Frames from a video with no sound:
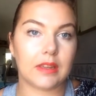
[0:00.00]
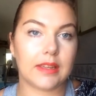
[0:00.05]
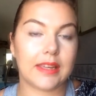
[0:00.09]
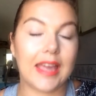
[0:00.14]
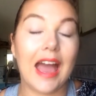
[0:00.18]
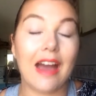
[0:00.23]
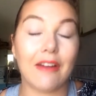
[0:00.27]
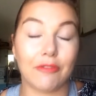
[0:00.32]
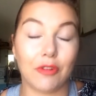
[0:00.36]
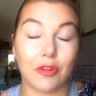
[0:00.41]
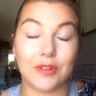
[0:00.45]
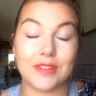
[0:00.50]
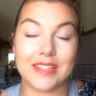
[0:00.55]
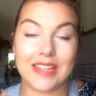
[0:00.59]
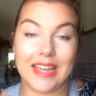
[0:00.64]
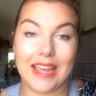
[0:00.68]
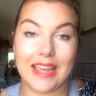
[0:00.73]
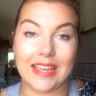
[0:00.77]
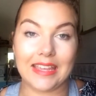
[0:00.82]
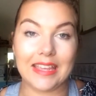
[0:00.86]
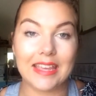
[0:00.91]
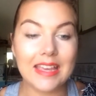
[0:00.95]
Kat Von
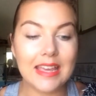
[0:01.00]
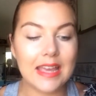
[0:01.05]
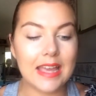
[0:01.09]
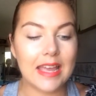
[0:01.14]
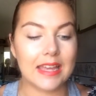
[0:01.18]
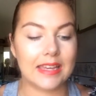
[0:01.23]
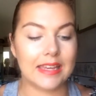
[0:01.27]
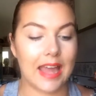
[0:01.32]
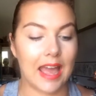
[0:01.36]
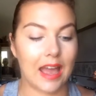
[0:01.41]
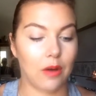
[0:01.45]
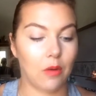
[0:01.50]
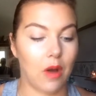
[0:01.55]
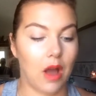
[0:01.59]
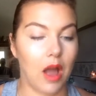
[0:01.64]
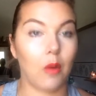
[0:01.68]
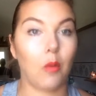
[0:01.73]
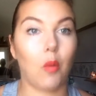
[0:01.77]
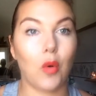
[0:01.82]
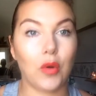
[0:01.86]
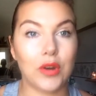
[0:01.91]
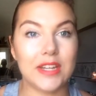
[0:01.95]
D. Now,
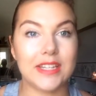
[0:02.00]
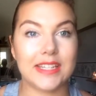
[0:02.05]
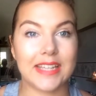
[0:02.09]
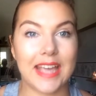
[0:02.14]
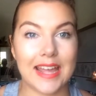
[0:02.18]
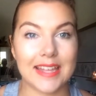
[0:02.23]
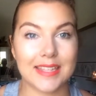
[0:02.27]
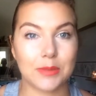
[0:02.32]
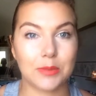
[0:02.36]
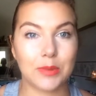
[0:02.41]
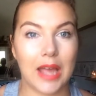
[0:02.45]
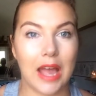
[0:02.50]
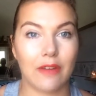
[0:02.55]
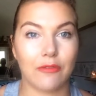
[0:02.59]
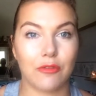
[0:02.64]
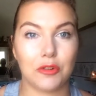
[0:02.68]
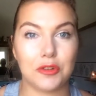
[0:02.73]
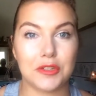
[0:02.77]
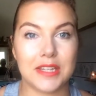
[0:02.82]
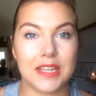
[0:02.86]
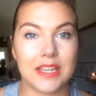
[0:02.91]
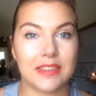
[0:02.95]
I wanted to get some Kat
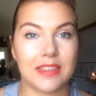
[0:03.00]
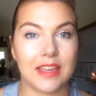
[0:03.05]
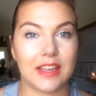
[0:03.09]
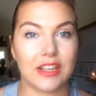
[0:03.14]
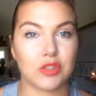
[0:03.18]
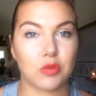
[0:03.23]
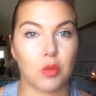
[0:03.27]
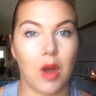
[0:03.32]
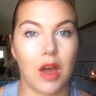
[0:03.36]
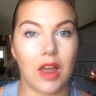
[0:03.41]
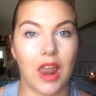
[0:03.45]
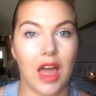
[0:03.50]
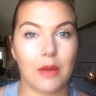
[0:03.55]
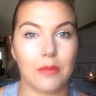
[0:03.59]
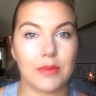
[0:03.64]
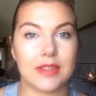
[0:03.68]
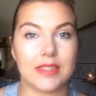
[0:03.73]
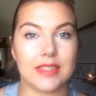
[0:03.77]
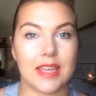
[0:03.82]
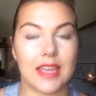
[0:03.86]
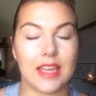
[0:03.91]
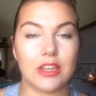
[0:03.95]
Von D things while I
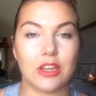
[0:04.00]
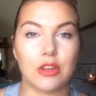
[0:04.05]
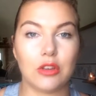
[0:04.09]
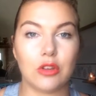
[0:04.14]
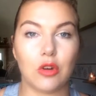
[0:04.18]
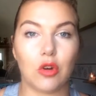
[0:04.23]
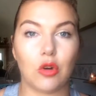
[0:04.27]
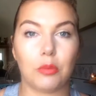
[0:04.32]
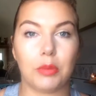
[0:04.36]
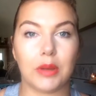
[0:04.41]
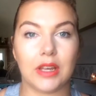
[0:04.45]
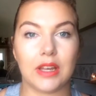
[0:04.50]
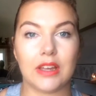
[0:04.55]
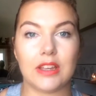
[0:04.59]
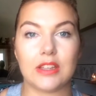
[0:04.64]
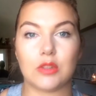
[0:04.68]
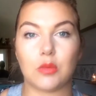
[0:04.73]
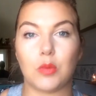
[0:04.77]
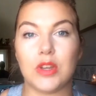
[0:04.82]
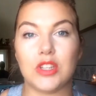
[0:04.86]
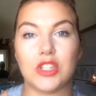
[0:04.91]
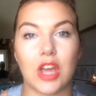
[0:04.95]
was in New York
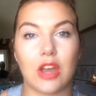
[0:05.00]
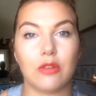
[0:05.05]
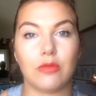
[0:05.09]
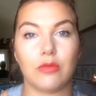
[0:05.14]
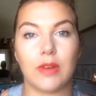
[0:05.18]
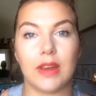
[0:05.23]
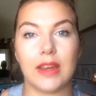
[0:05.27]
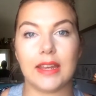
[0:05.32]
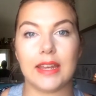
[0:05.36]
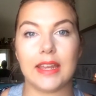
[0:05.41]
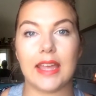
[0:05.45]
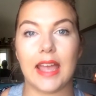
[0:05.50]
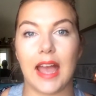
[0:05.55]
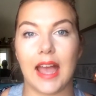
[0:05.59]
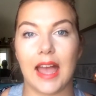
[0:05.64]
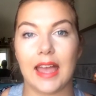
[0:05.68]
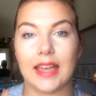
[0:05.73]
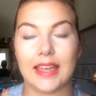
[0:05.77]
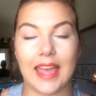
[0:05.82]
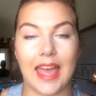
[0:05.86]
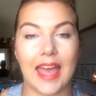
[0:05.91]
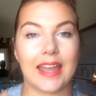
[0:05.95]
because we don't really,
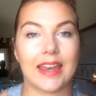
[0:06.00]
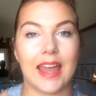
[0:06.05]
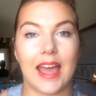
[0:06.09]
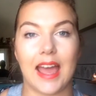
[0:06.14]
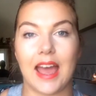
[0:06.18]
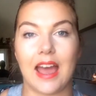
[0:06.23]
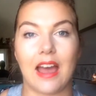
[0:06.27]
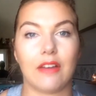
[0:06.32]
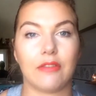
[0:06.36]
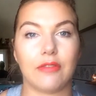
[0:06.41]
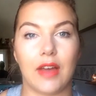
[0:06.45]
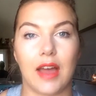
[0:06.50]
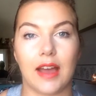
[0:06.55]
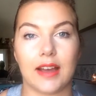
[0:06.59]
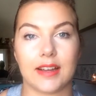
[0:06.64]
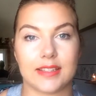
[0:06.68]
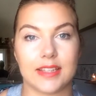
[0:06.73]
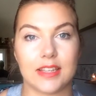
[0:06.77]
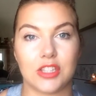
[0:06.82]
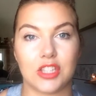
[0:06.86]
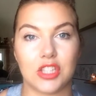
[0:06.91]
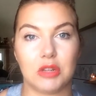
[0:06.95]
again, have
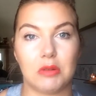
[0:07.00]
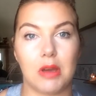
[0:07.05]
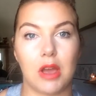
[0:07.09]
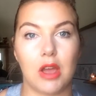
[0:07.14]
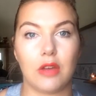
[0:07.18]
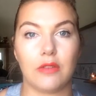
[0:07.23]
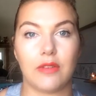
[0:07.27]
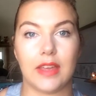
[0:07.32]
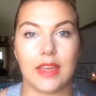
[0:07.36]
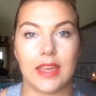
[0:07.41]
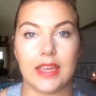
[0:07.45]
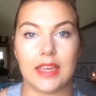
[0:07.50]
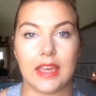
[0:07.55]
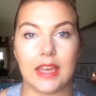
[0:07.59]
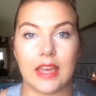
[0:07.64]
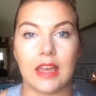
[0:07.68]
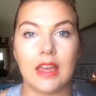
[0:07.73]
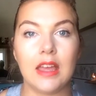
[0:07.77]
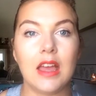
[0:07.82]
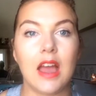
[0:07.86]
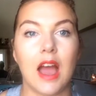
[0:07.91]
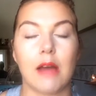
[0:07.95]
access to it over
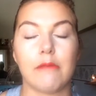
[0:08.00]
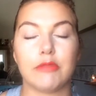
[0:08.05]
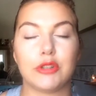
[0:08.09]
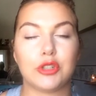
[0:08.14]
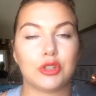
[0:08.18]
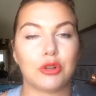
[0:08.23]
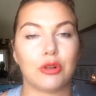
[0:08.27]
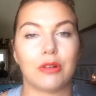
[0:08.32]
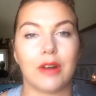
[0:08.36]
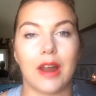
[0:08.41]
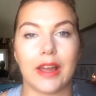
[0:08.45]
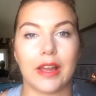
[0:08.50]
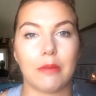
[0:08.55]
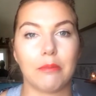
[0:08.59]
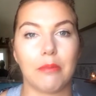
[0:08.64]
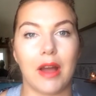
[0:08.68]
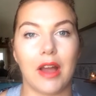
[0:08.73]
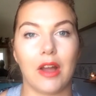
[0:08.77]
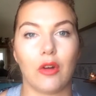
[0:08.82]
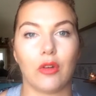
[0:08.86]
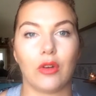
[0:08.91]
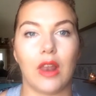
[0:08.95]
here. I'm sure I can
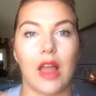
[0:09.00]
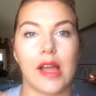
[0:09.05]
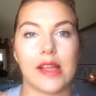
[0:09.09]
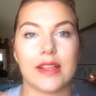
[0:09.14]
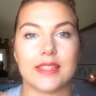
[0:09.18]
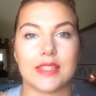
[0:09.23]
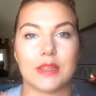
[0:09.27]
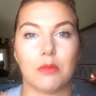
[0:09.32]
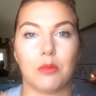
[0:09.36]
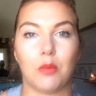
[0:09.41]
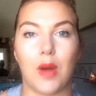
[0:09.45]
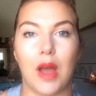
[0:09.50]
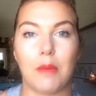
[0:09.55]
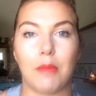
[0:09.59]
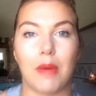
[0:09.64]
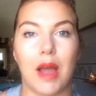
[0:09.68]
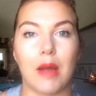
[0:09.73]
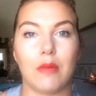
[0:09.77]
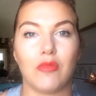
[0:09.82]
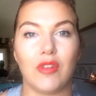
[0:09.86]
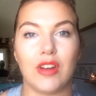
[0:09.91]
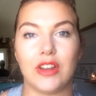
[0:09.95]
buy it online somewhere,
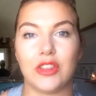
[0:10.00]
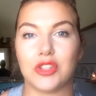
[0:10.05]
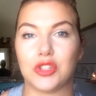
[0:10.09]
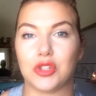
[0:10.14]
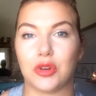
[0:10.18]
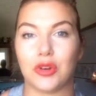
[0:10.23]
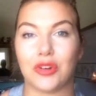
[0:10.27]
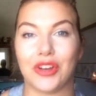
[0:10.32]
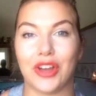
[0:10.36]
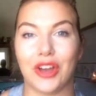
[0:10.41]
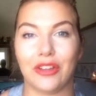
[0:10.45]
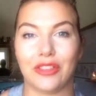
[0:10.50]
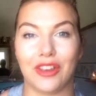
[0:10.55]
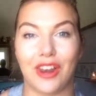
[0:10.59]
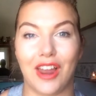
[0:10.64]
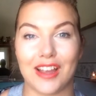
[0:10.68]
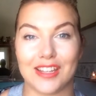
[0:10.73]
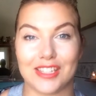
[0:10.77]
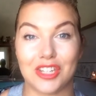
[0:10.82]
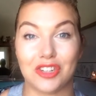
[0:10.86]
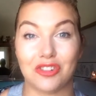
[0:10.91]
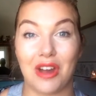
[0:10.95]
but I'm really the sort of girl that
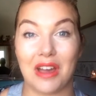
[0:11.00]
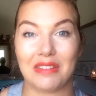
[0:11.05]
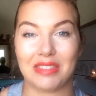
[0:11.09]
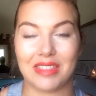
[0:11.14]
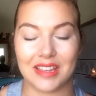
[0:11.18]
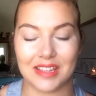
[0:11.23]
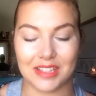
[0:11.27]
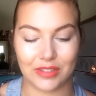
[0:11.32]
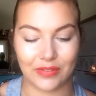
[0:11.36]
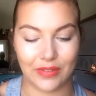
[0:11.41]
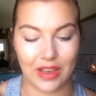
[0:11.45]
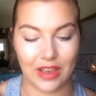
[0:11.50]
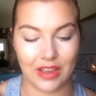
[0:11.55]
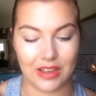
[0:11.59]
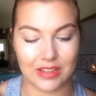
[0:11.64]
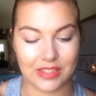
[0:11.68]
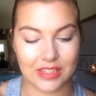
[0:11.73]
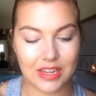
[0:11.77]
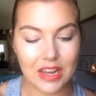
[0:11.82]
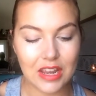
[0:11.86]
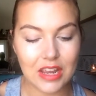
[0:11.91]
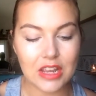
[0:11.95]
likes to try things
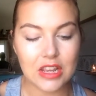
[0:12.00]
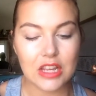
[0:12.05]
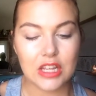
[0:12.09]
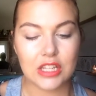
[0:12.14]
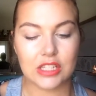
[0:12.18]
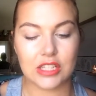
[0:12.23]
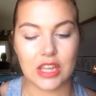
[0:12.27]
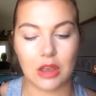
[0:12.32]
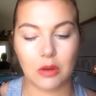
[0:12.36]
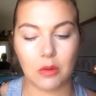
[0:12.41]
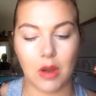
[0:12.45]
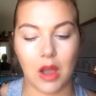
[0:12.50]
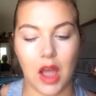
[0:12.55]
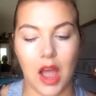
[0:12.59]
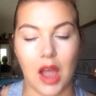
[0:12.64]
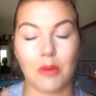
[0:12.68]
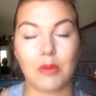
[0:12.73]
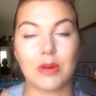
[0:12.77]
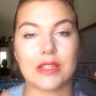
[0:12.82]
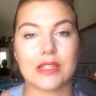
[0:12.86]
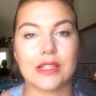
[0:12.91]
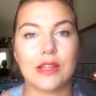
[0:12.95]
first. So
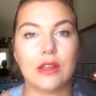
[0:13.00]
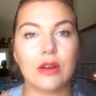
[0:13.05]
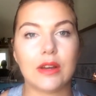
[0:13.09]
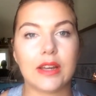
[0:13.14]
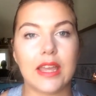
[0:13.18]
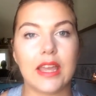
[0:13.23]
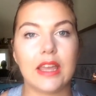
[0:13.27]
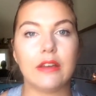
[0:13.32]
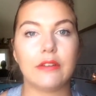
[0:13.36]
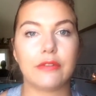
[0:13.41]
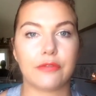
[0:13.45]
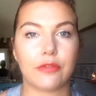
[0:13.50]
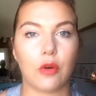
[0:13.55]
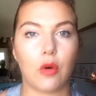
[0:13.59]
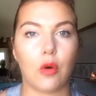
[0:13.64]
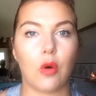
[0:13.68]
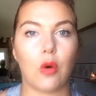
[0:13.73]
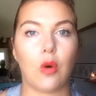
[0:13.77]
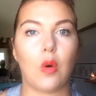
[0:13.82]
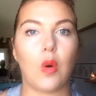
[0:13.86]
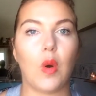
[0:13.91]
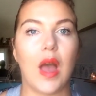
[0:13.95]
I was looking
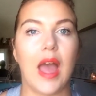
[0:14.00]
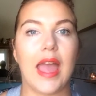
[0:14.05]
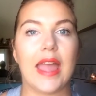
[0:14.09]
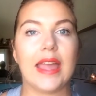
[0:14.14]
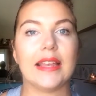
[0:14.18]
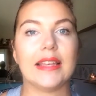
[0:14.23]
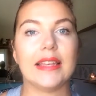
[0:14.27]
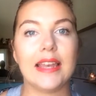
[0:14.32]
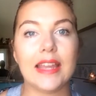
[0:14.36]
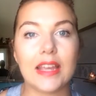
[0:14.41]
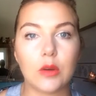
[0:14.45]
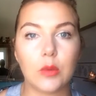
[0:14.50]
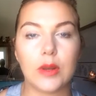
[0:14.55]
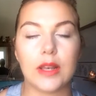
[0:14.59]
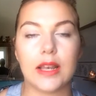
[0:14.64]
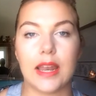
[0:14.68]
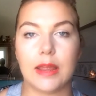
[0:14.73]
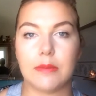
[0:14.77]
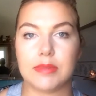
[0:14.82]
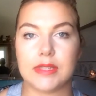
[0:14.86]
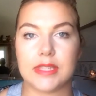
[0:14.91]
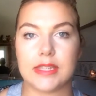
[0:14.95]
for a
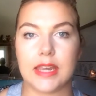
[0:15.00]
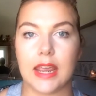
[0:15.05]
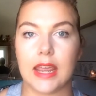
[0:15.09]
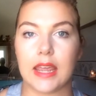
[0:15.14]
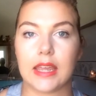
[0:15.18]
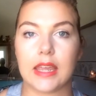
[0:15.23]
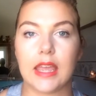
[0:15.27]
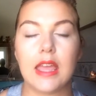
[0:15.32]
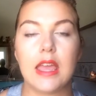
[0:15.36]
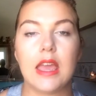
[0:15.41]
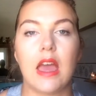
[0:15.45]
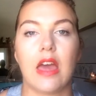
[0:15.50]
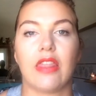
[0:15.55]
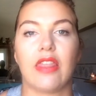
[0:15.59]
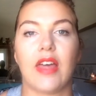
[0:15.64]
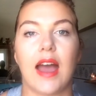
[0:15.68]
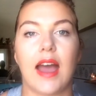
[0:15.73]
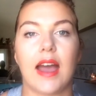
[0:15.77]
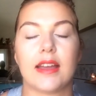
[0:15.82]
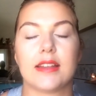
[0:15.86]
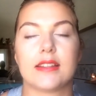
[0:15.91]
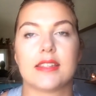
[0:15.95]
liquid lipstick
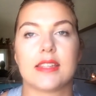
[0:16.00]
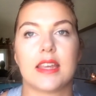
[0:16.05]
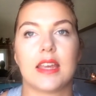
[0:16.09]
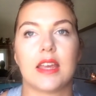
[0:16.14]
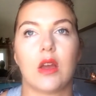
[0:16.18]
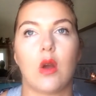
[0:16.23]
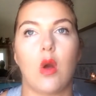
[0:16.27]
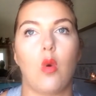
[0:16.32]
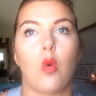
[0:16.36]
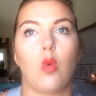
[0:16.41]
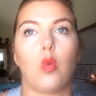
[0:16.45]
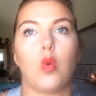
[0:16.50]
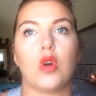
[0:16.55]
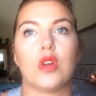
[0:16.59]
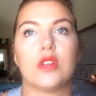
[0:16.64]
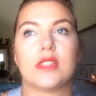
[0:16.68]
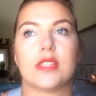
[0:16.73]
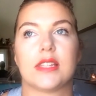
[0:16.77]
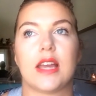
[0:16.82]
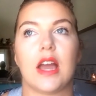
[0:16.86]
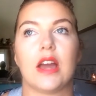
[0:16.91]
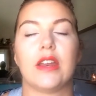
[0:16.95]
that
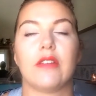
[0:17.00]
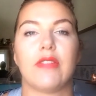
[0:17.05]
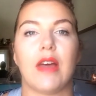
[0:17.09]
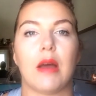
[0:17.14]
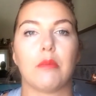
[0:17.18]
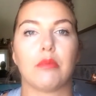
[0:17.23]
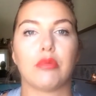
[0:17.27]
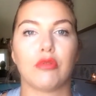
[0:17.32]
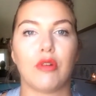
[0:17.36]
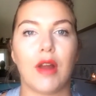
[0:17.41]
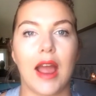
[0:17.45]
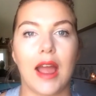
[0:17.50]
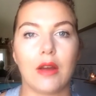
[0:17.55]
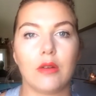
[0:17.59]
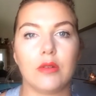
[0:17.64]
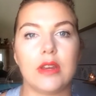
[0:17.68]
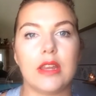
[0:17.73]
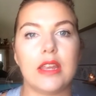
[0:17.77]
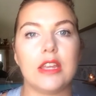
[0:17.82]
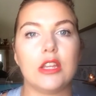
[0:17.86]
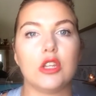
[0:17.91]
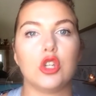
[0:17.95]
was kind of that
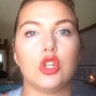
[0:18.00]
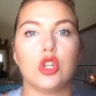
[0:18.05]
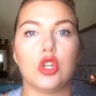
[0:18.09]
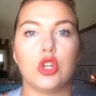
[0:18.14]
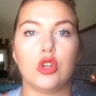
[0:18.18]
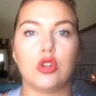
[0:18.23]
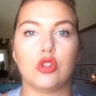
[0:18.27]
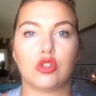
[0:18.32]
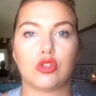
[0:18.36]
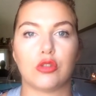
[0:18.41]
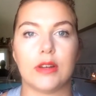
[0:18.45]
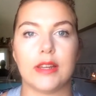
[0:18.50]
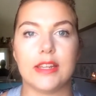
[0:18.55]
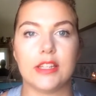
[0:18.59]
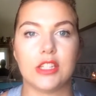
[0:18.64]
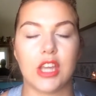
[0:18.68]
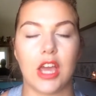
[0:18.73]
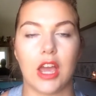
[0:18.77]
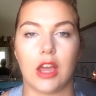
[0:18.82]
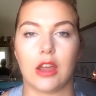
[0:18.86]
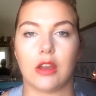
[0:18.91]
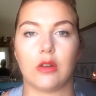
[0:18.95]
browny, neutrally
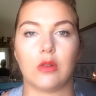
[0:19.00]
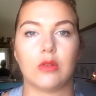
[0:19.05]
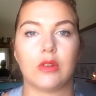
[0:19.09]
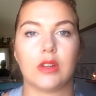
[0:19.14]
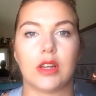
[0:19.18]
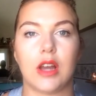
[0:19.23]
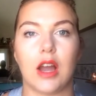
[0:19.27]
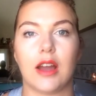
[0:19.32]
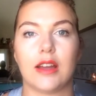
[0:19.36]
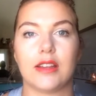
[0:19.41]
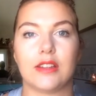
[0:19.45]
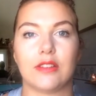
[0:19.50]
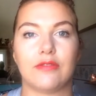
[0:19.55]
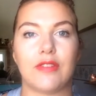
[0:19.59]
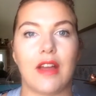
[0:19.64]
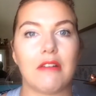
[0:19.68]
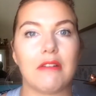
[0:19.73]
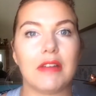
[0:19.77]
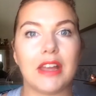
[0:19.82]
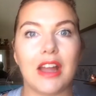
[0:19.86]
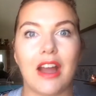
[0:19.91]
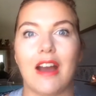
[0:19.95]
tone, kind of
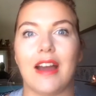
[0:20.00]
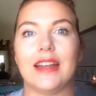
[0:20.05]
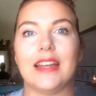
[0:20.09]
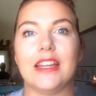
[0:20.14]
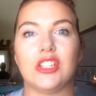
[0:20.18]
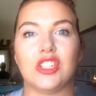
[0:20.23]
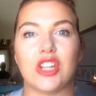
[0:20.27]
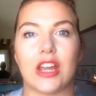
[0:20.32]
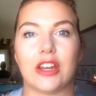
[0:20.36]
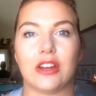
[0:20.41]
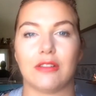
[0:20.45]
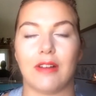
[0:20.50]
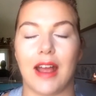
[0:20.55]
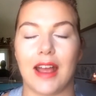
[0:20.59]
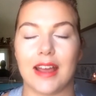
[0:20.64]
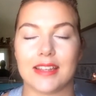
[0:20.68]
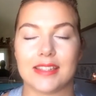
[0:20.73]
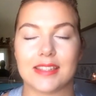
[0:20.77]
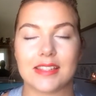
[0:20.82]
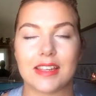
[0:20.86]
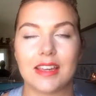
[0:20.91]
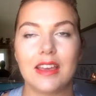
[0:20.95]
very Kylie
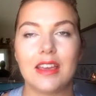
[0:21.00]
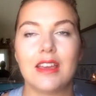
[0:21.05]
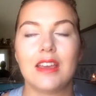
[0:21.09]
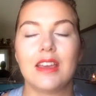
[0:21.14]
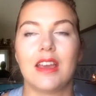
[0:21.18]
Jenner-esque.